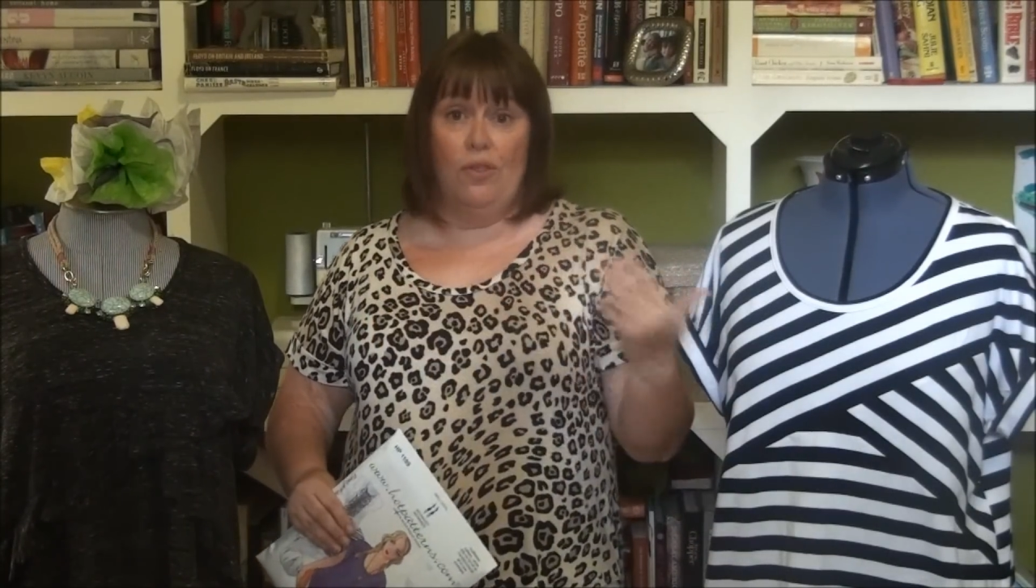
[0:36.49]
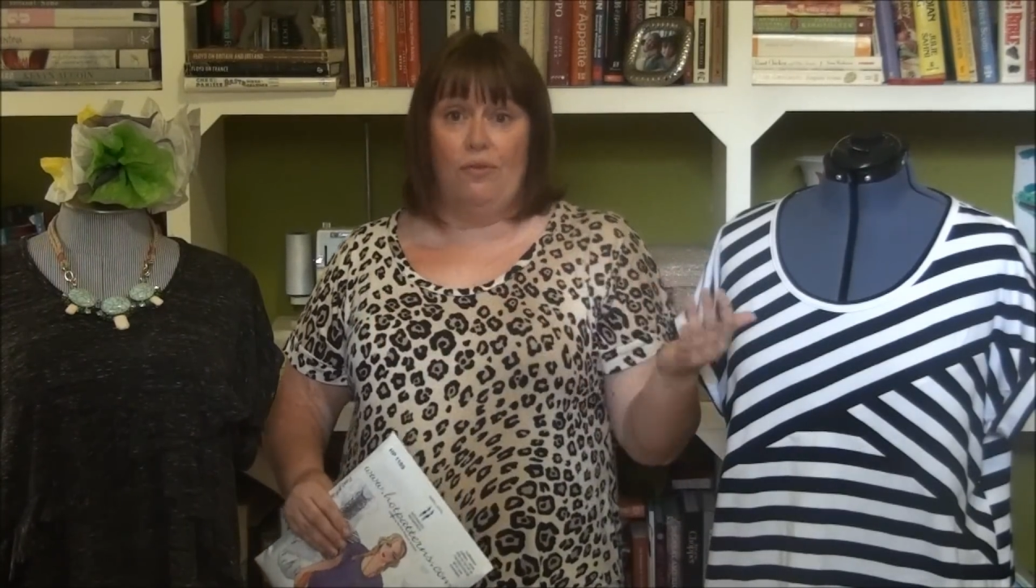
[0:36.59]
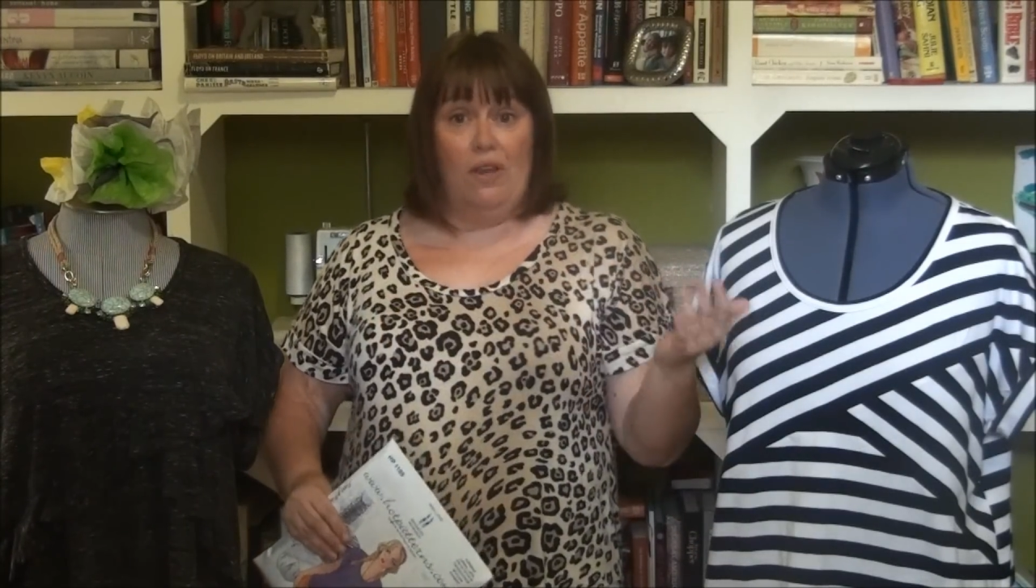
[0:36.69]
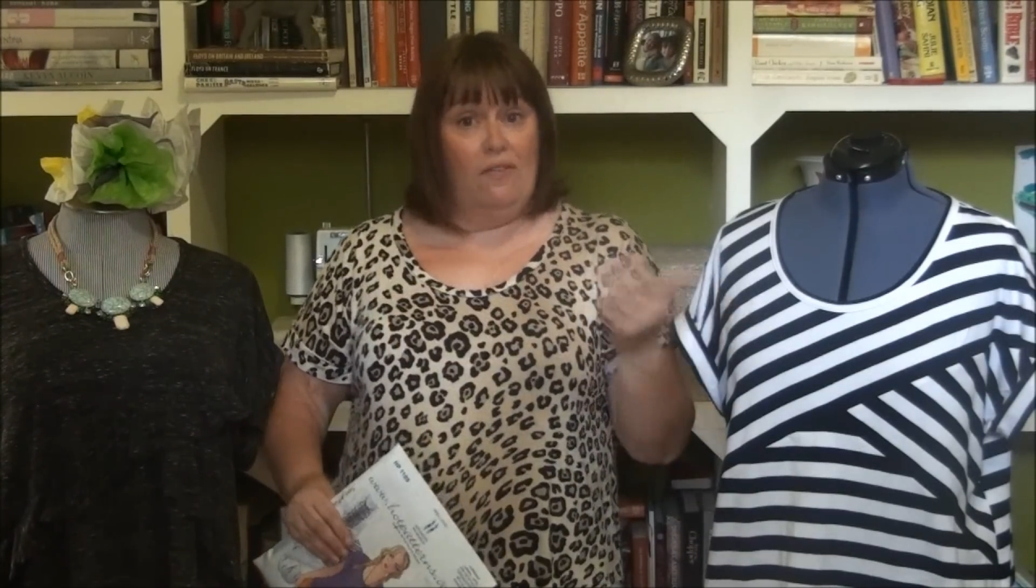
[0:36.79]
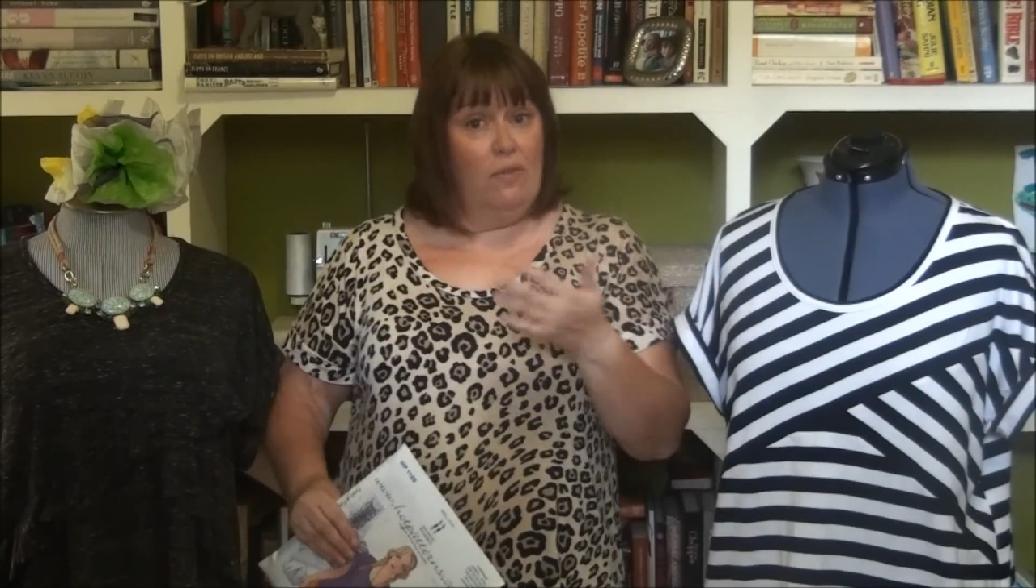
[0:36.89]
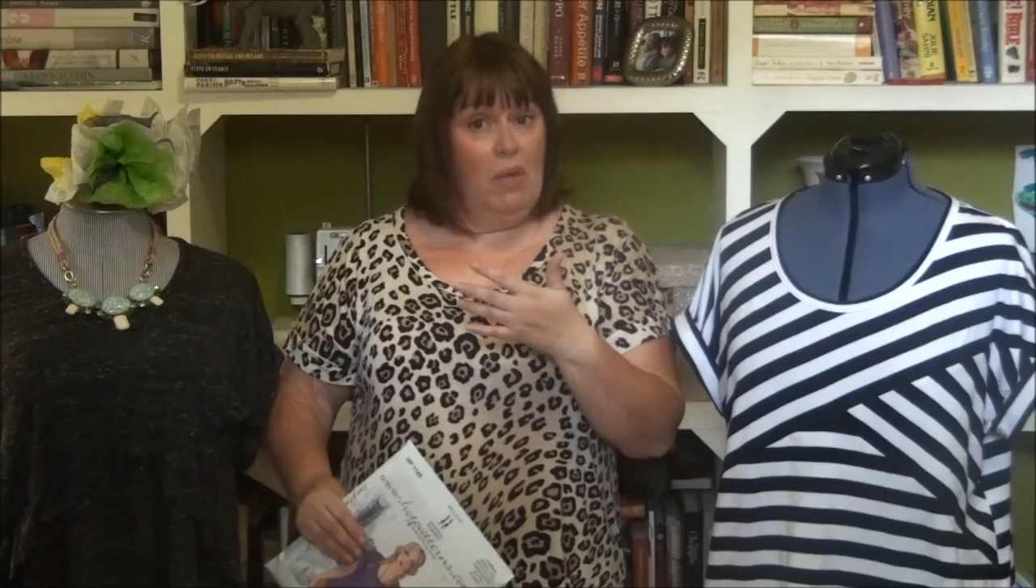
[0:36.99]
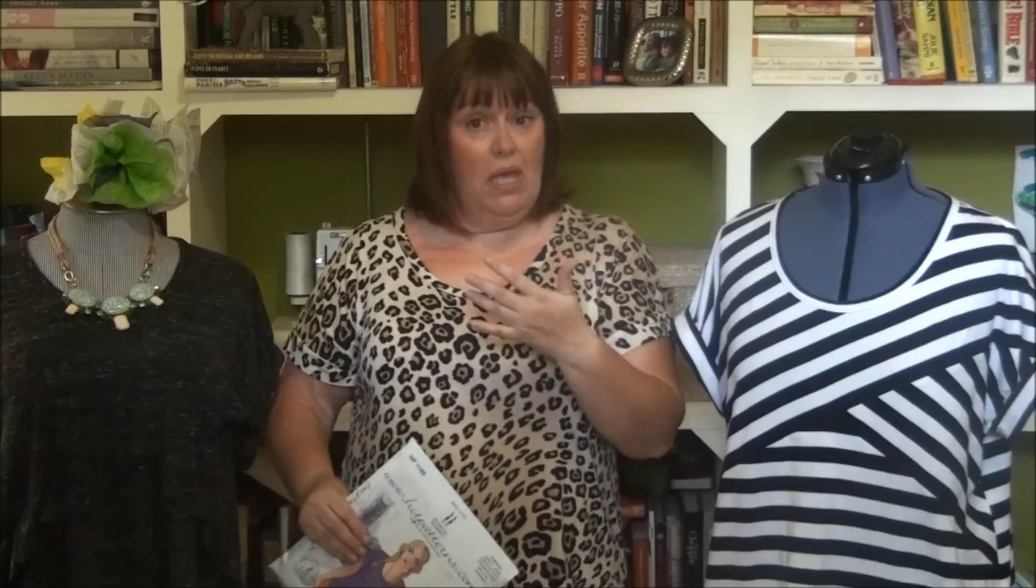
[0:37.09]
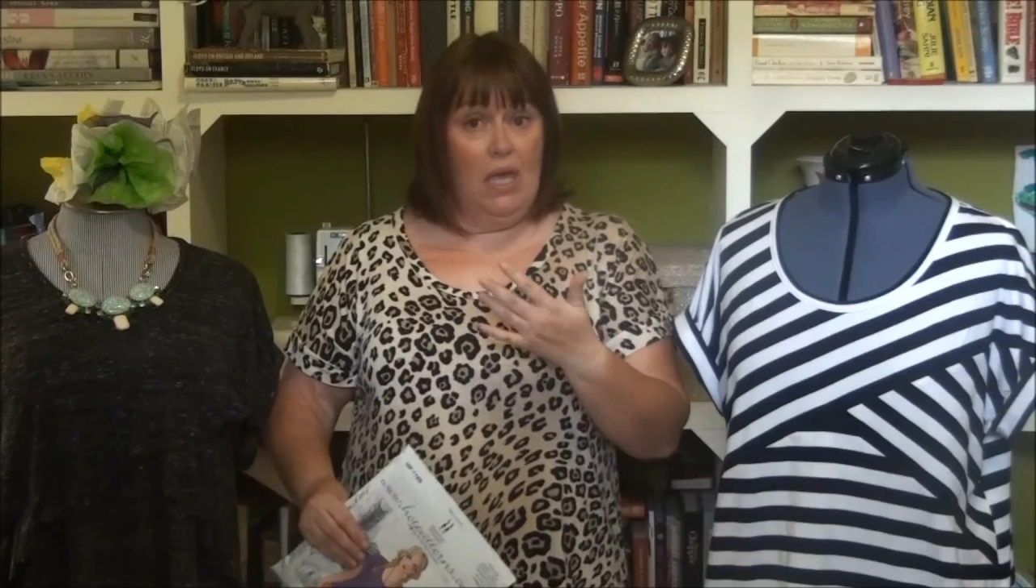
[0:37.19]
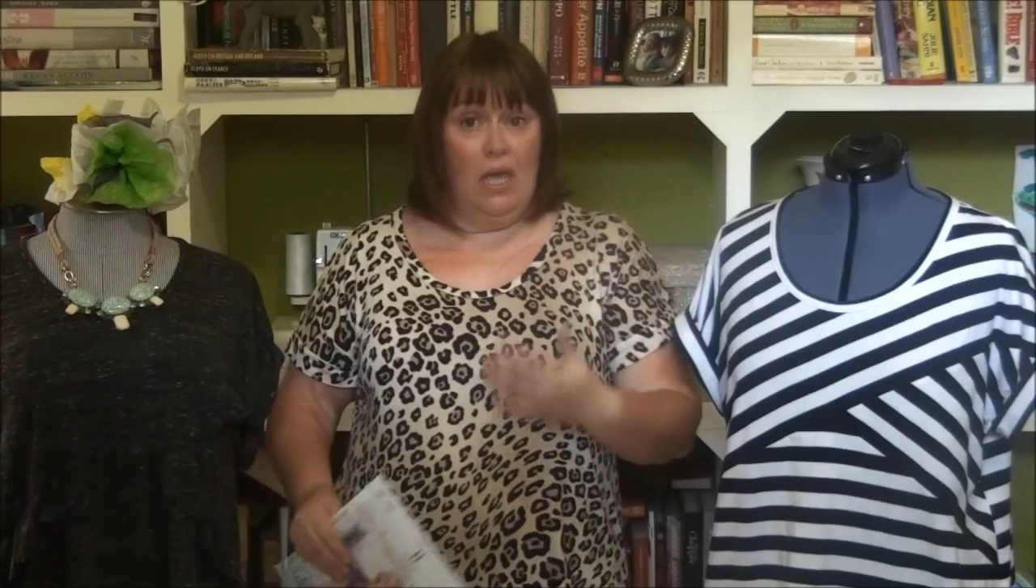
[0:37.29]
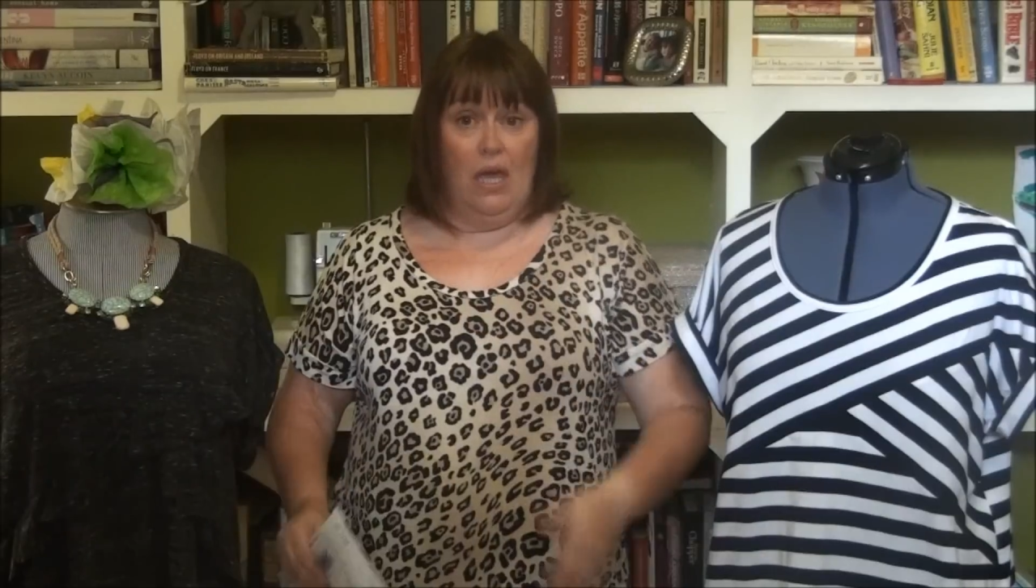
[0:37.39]
3 of them
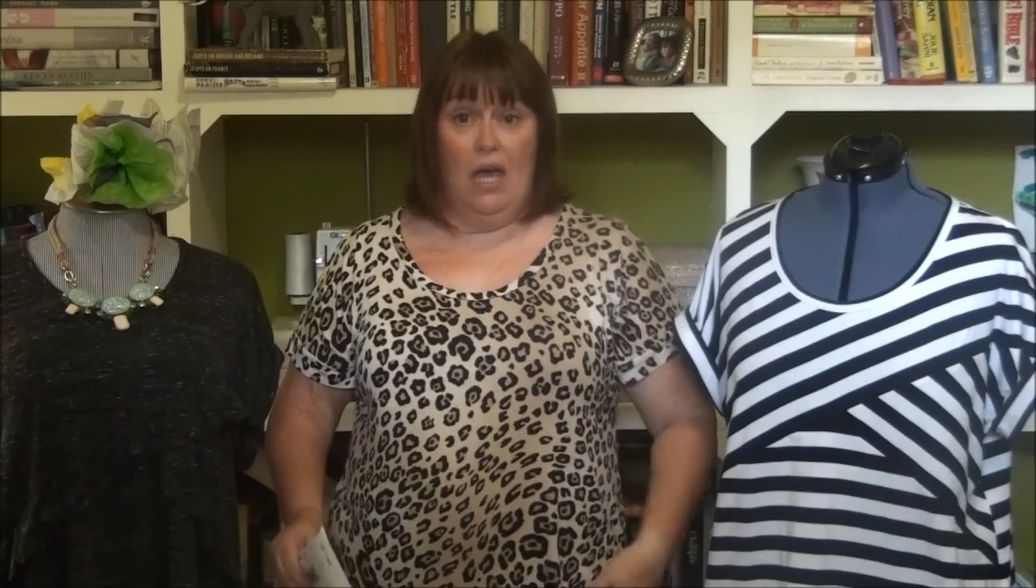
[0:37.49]
here.